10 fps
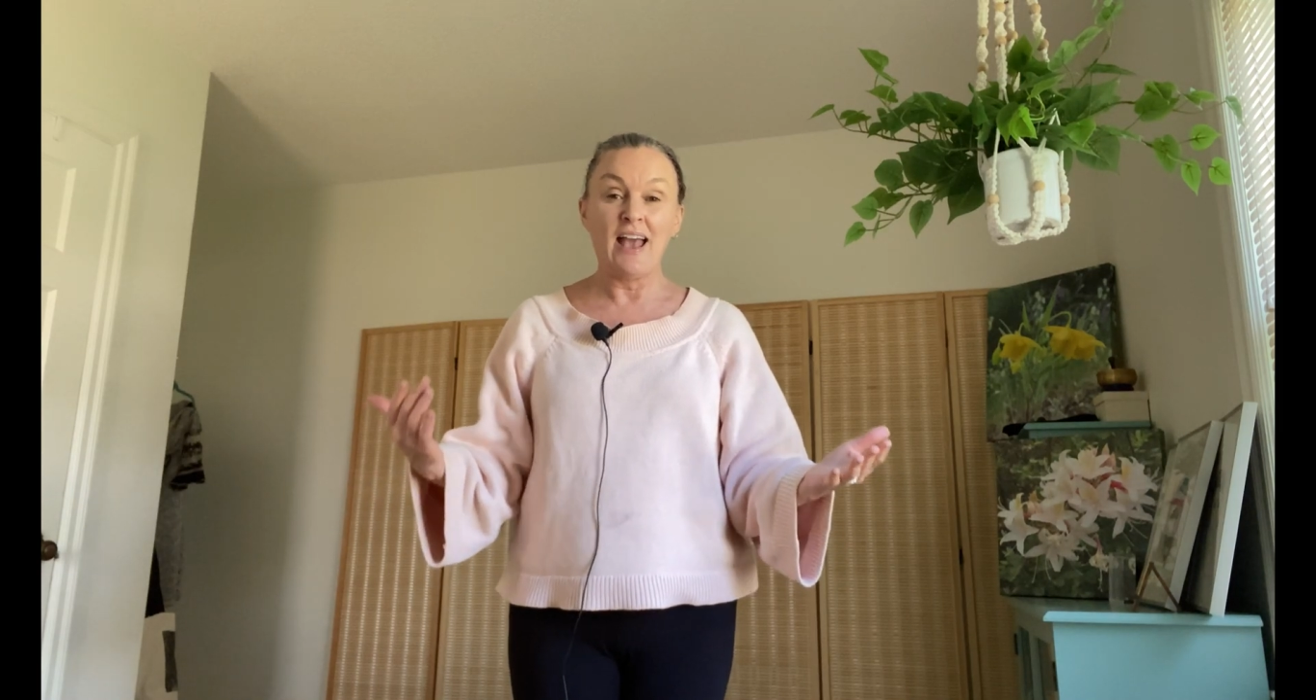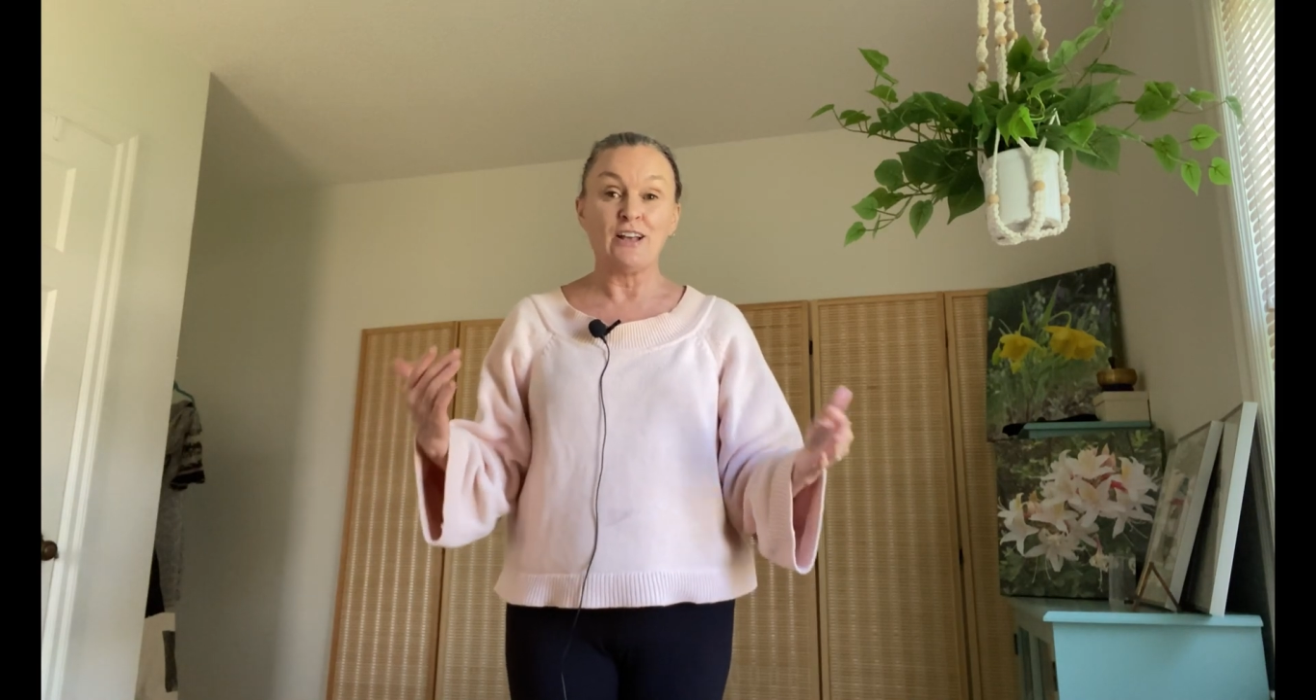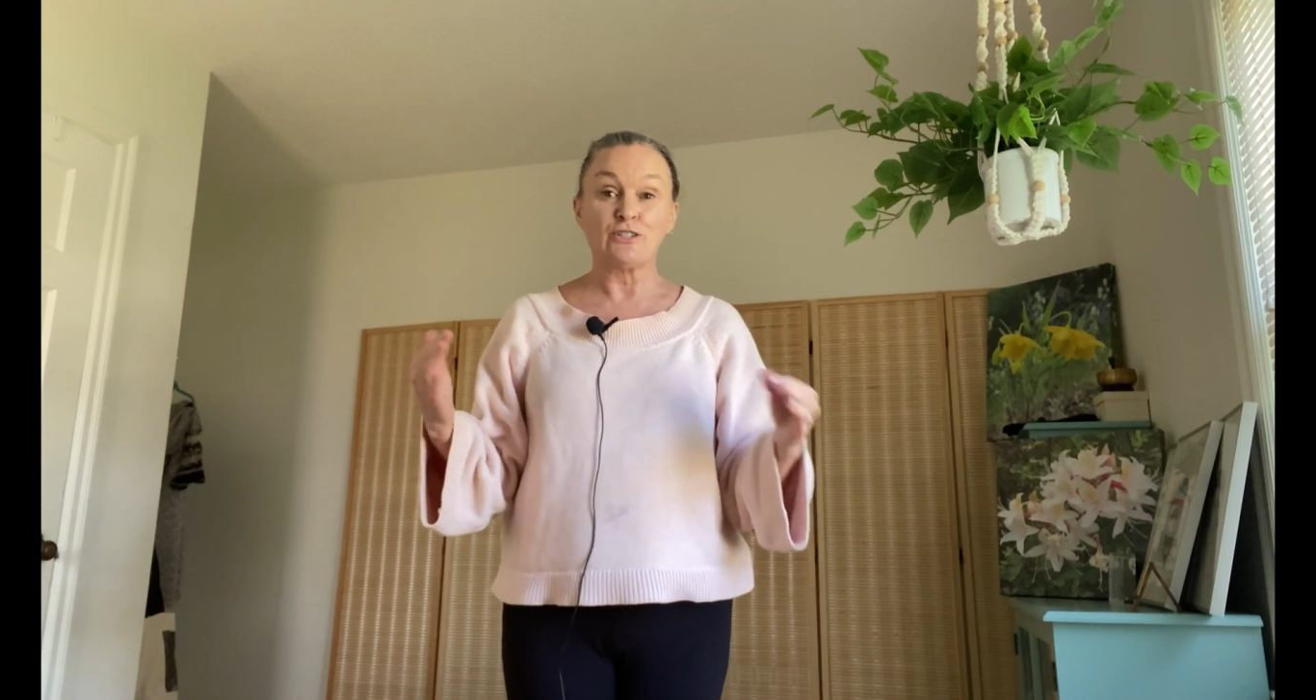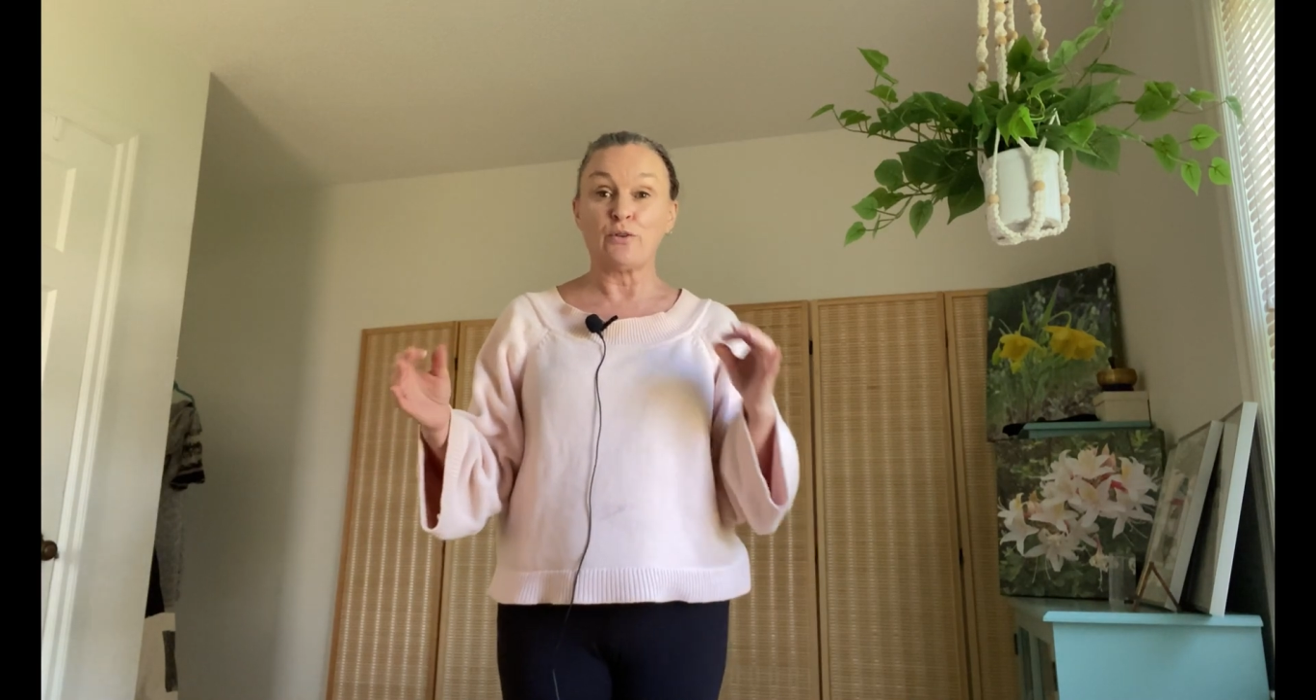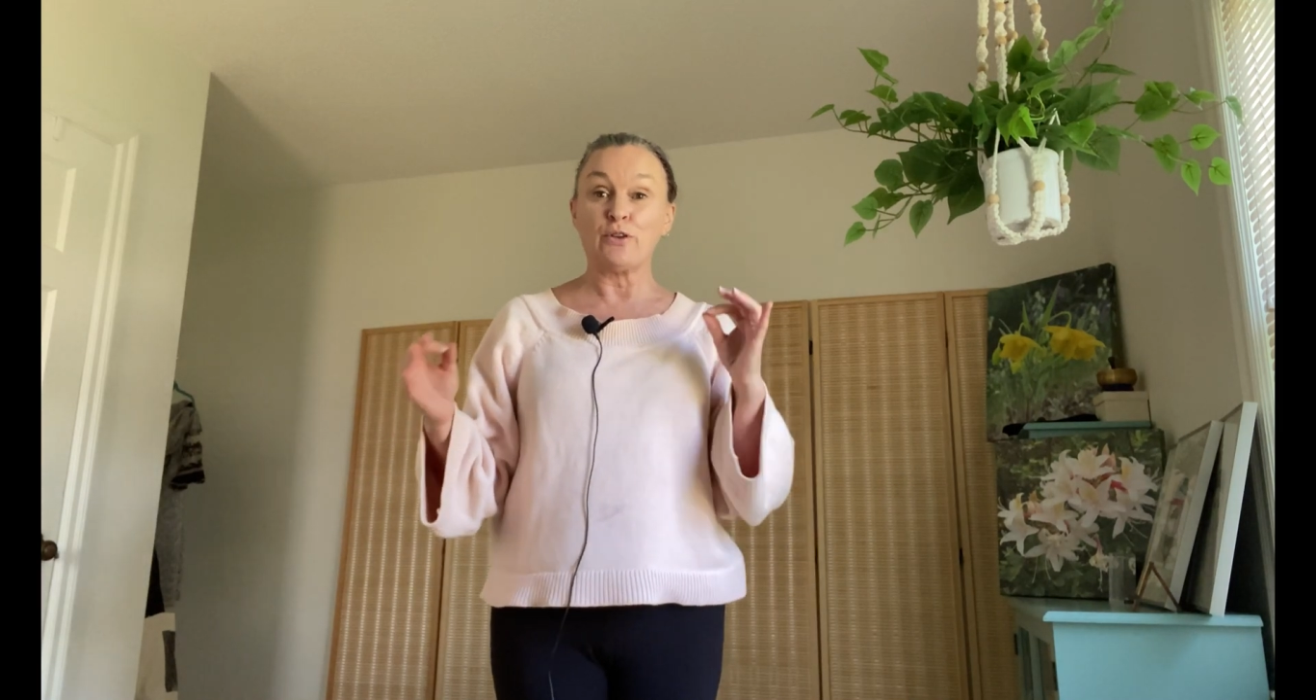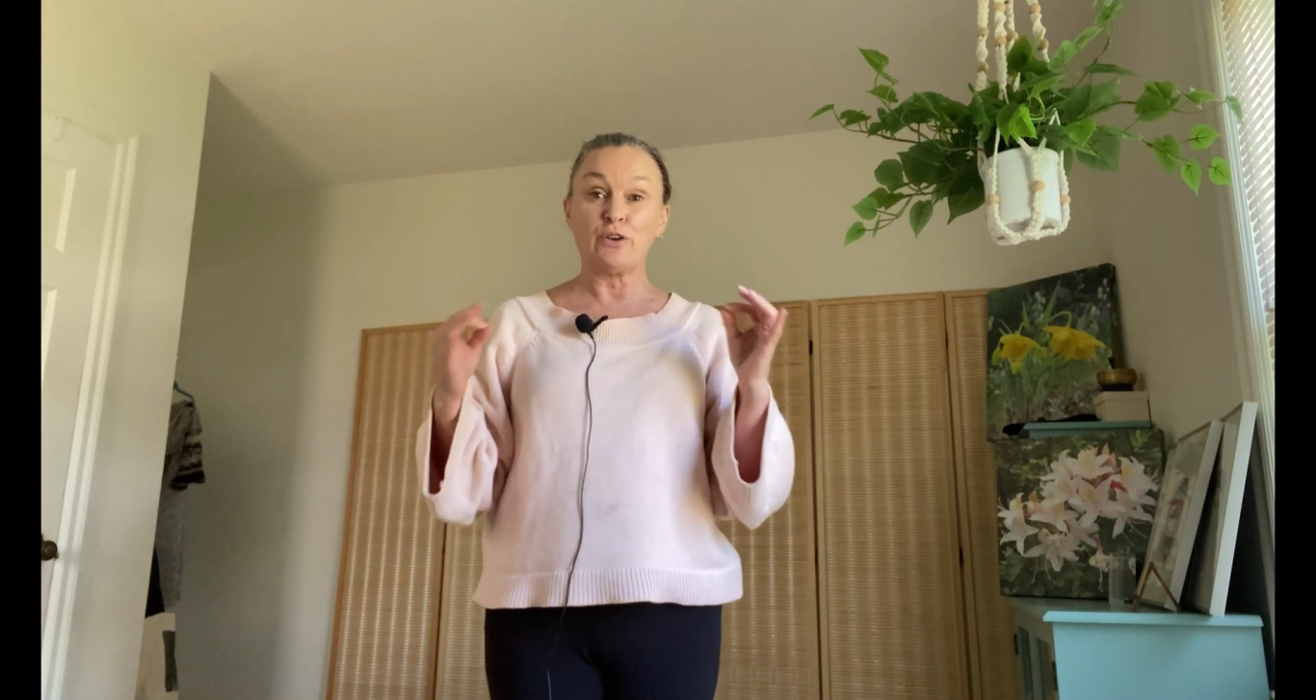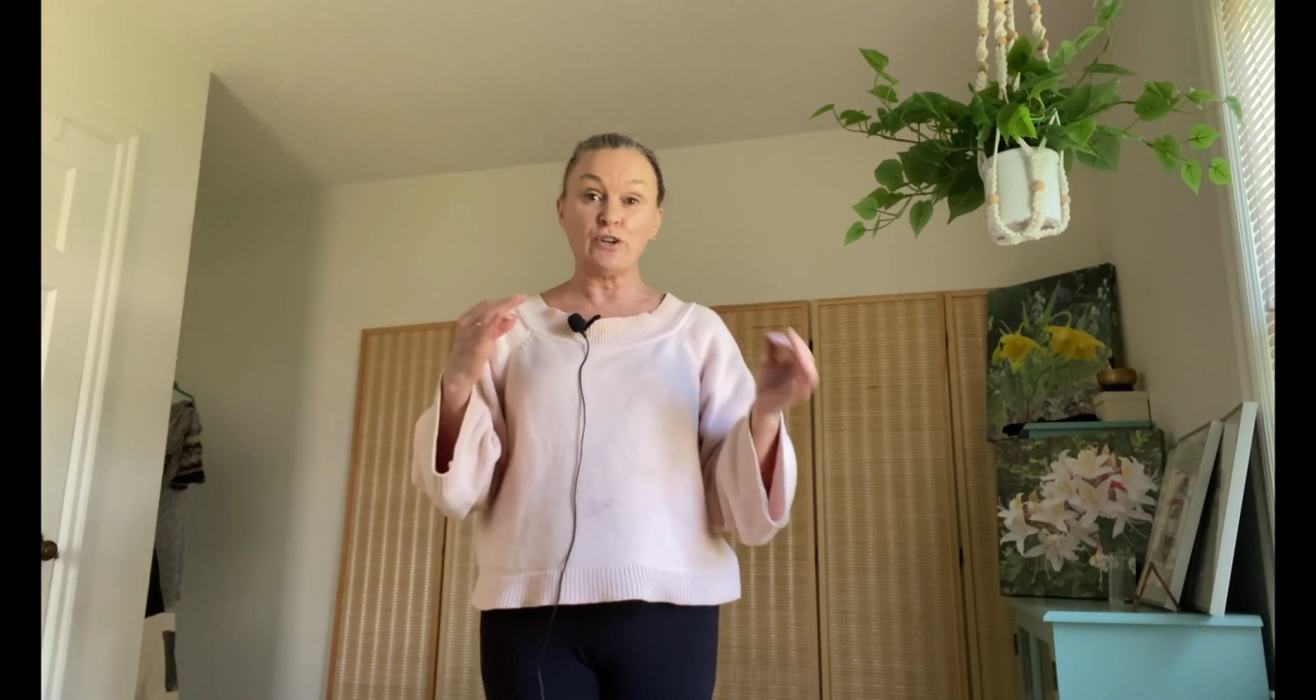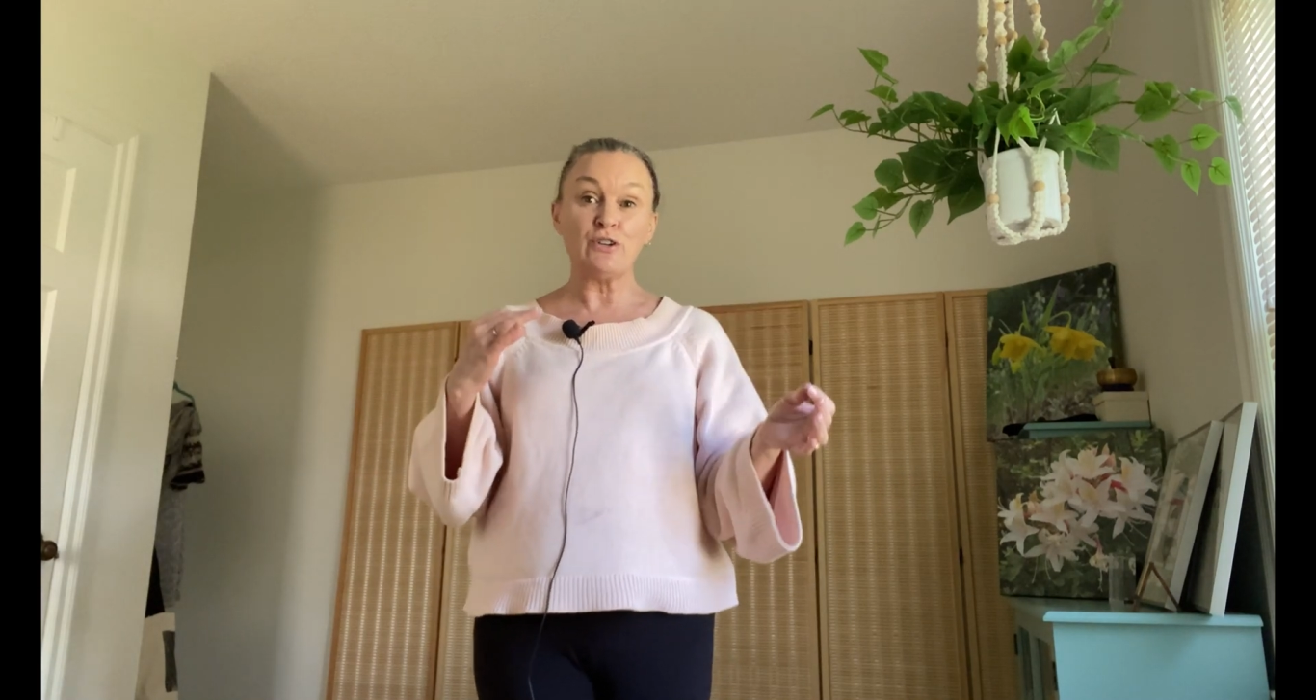So the good